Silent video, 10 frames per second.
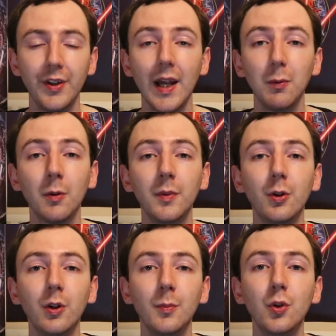Today we're going to be
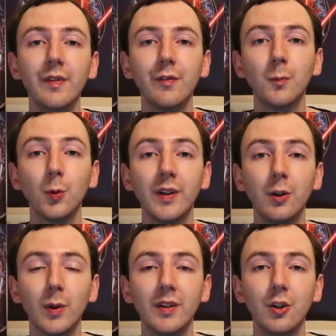doing a movie from
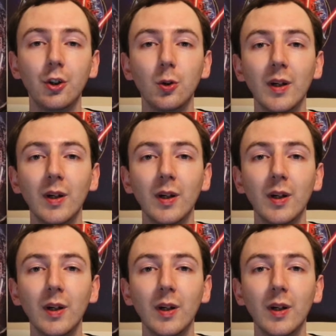2022